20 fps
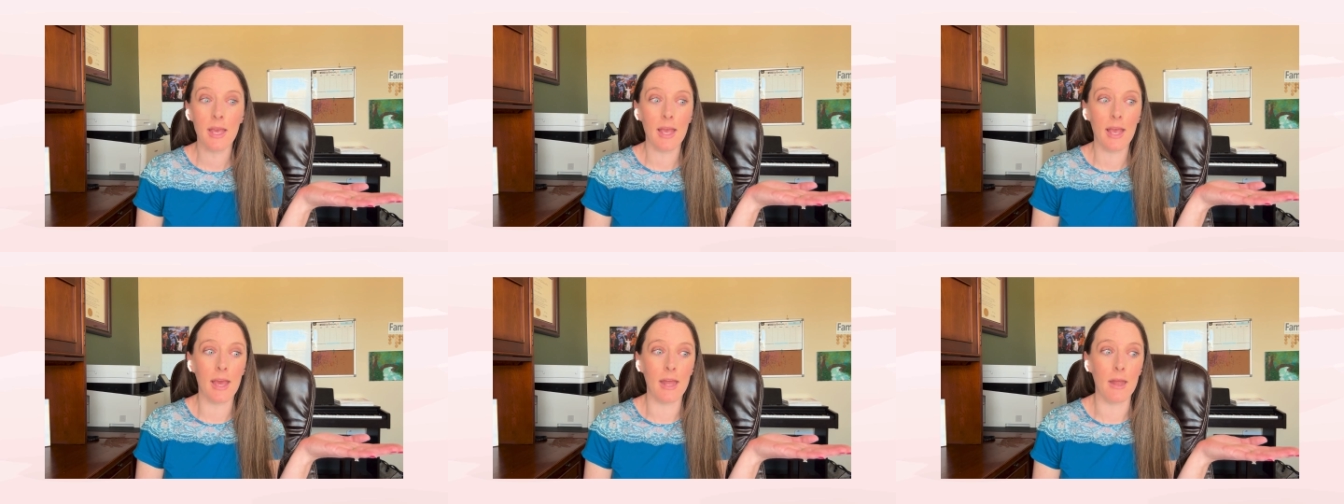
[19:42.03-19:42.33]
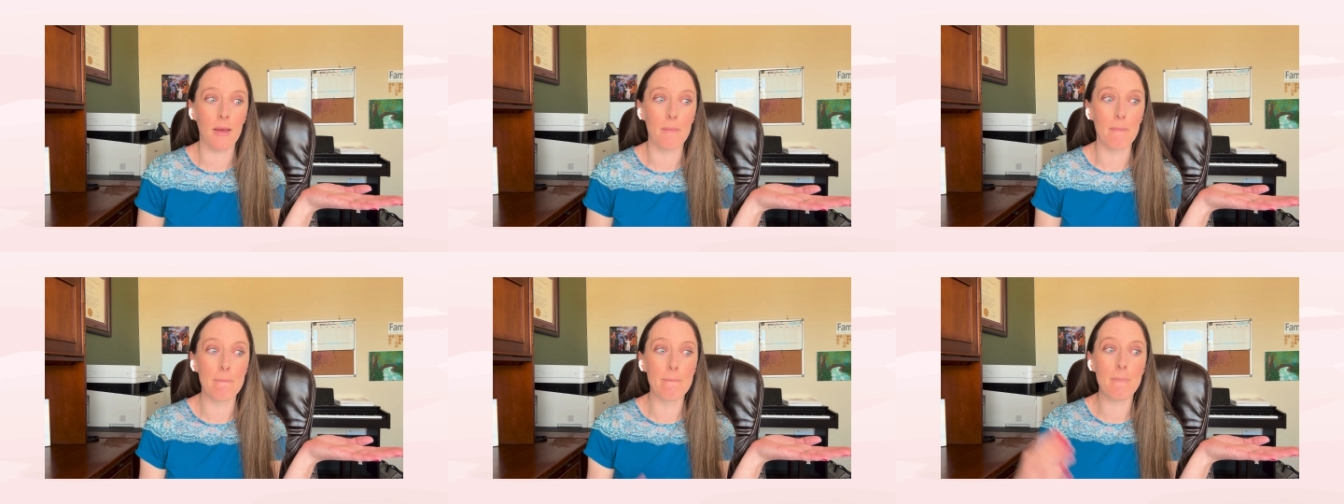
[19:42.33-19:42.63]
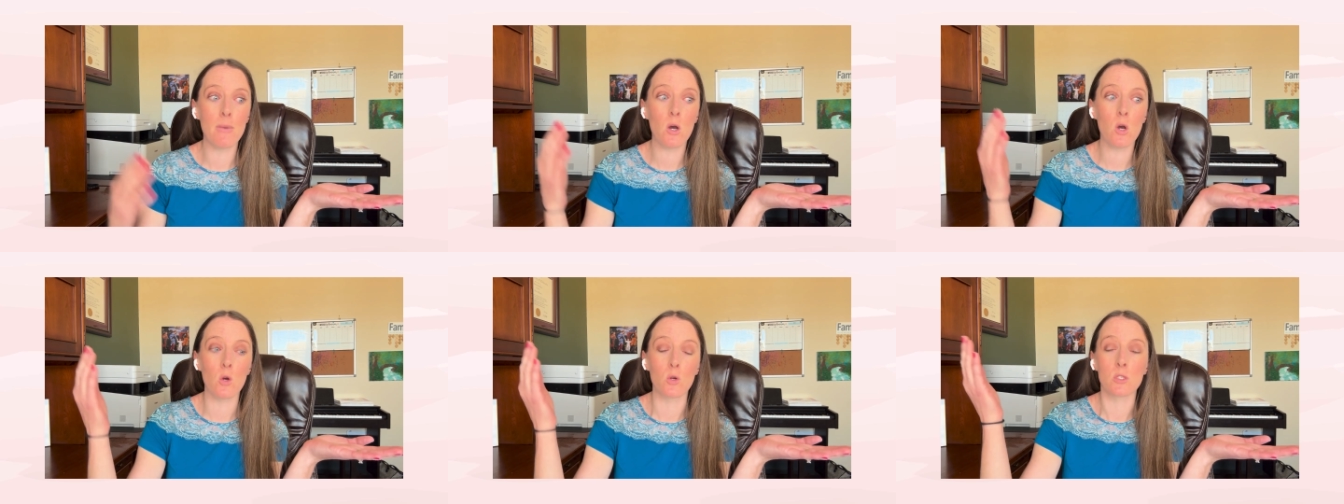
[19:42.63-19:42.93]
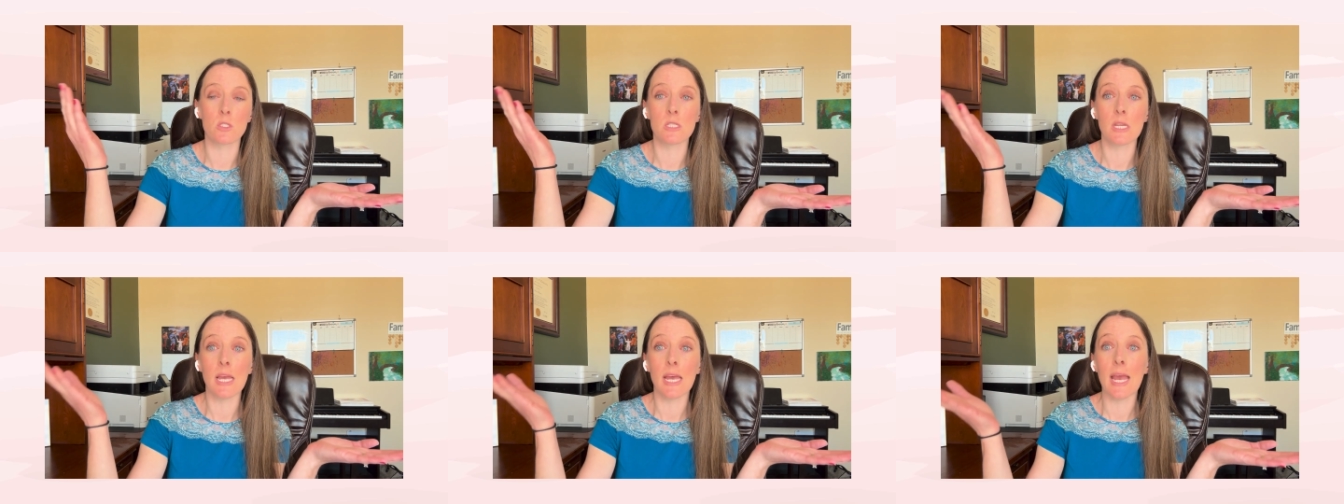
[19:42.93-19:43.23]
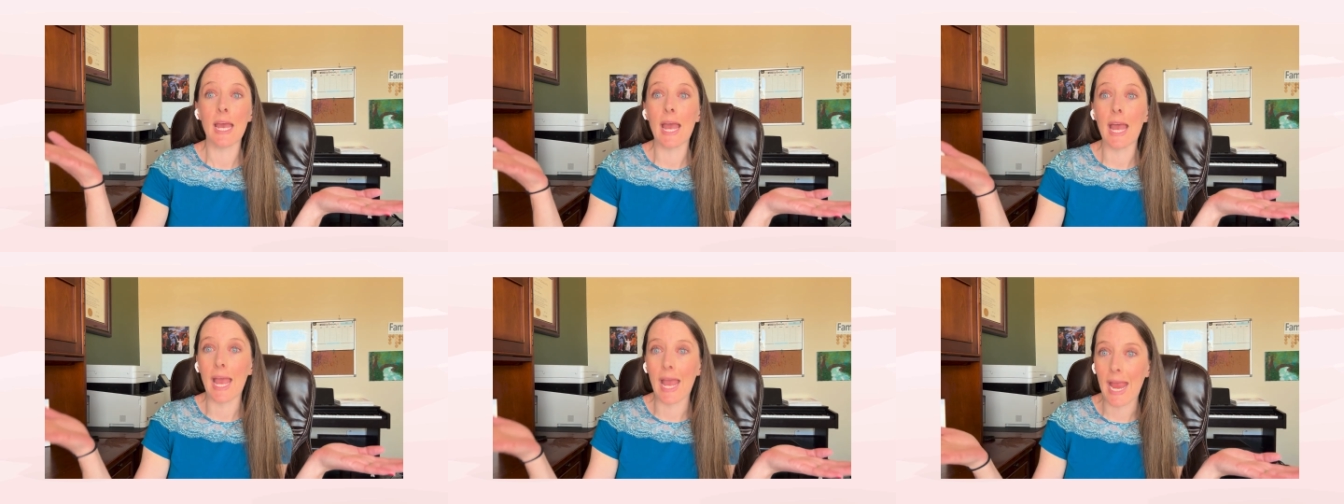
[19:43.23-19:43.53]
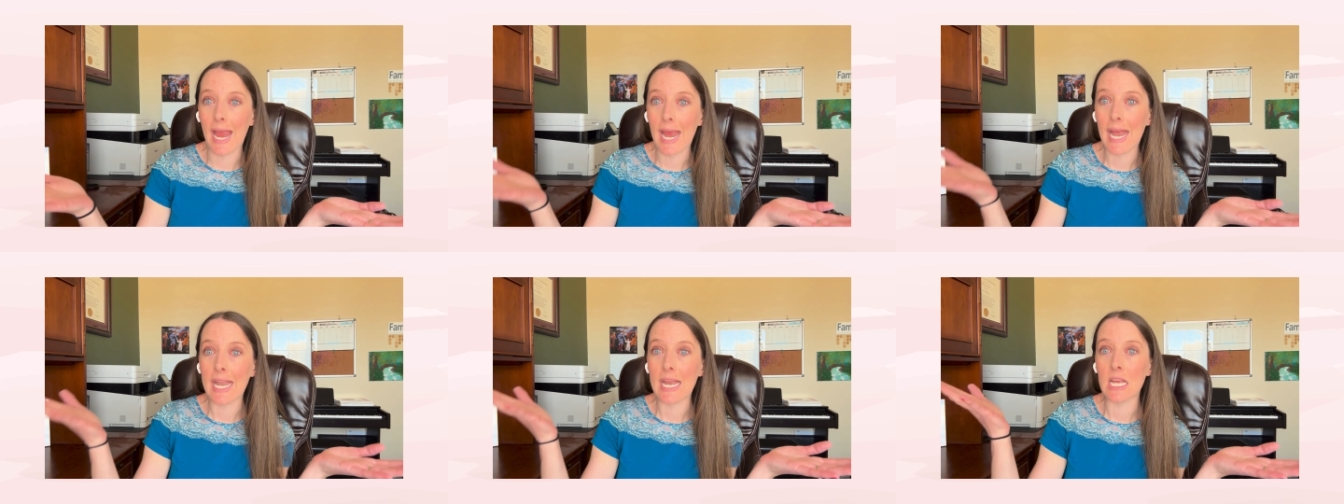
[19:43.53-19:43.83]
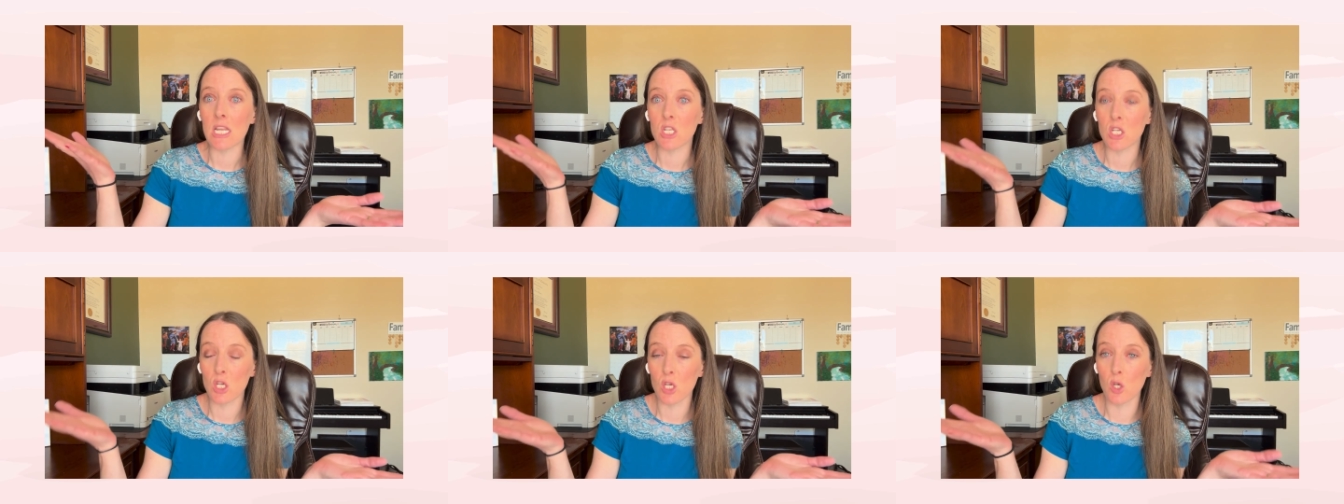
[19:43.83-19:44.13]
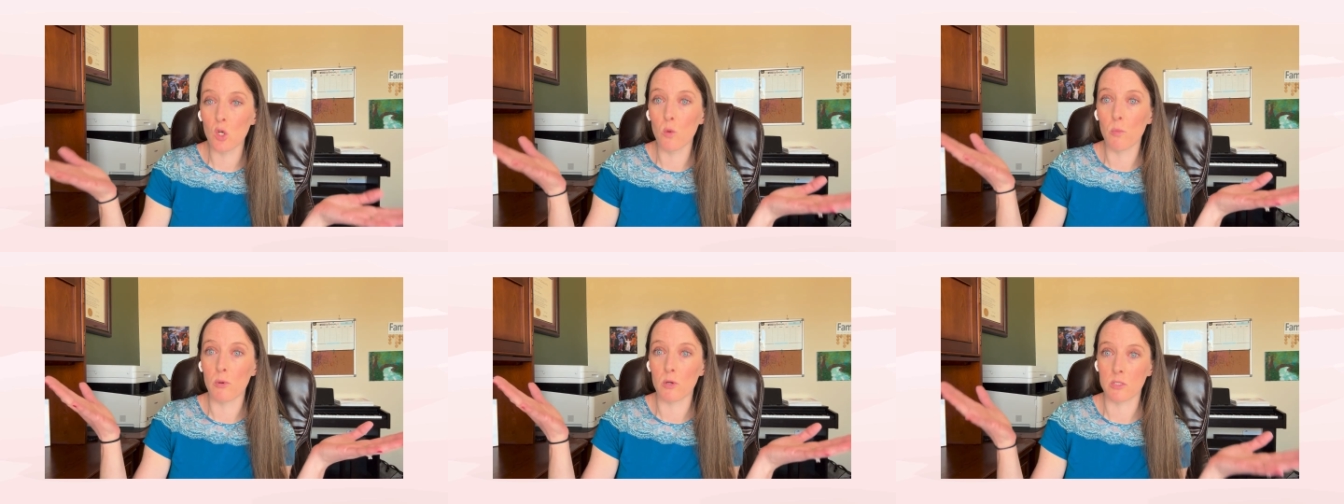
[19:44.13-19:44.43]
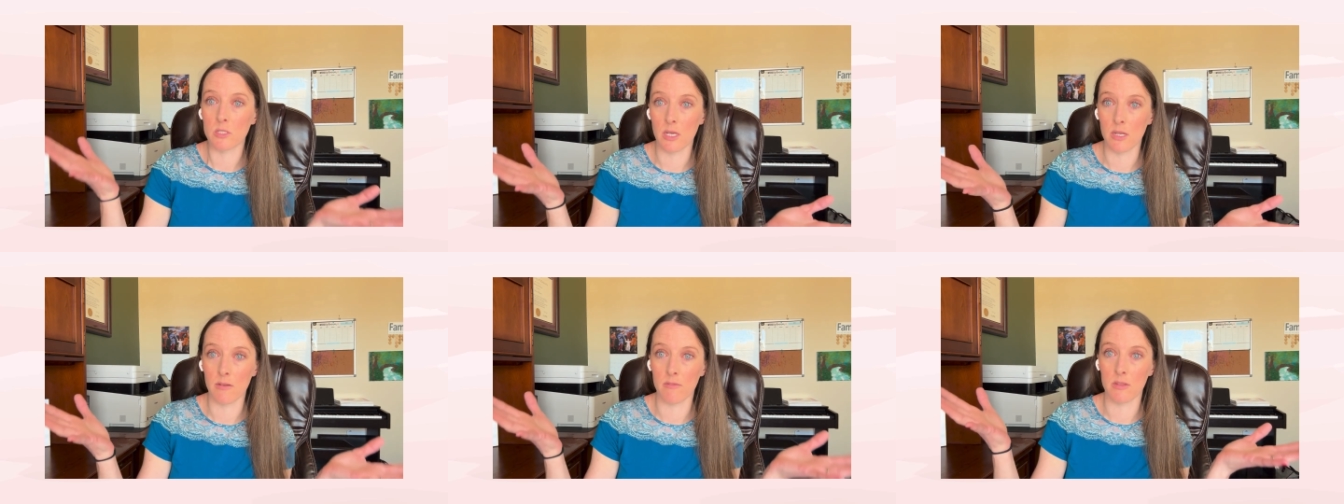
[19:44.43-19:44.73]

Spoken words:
And at most 82%